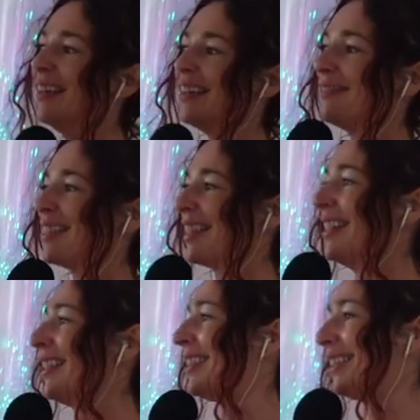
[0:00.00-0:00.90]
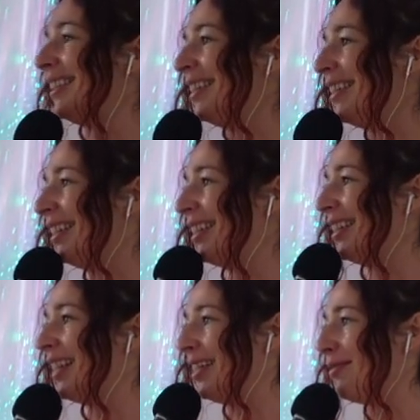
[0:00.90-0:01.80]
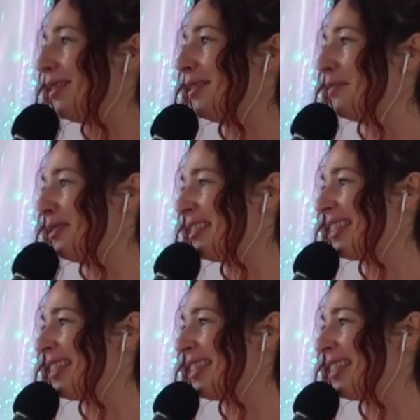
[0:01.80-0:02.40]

I was I want more